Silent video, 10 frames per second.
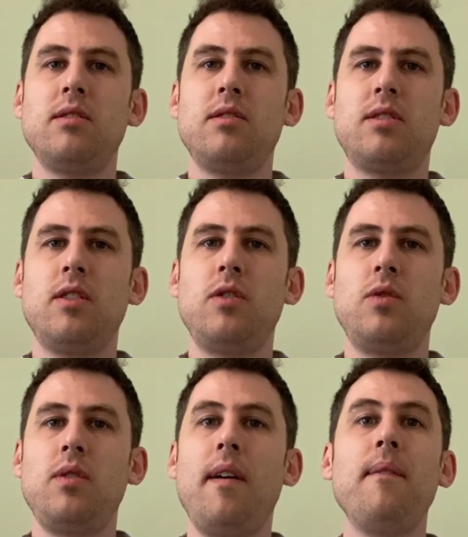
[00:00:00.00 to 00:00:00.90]

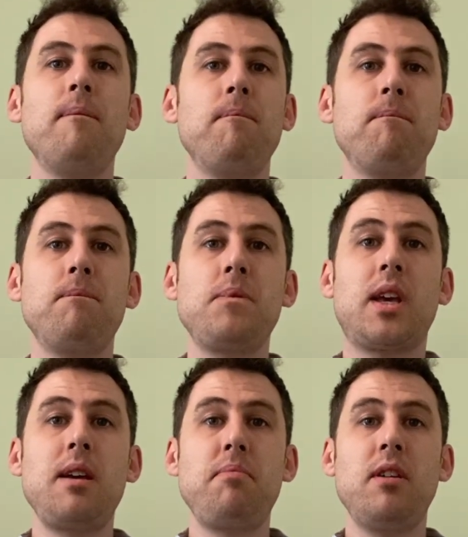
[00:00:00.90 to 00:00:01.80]
So
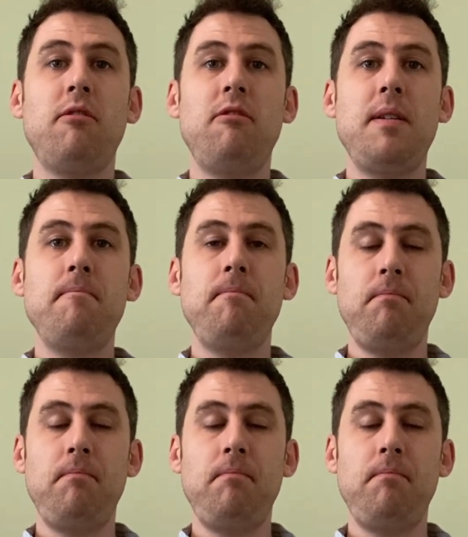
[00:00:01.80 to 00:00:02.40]
keep your um,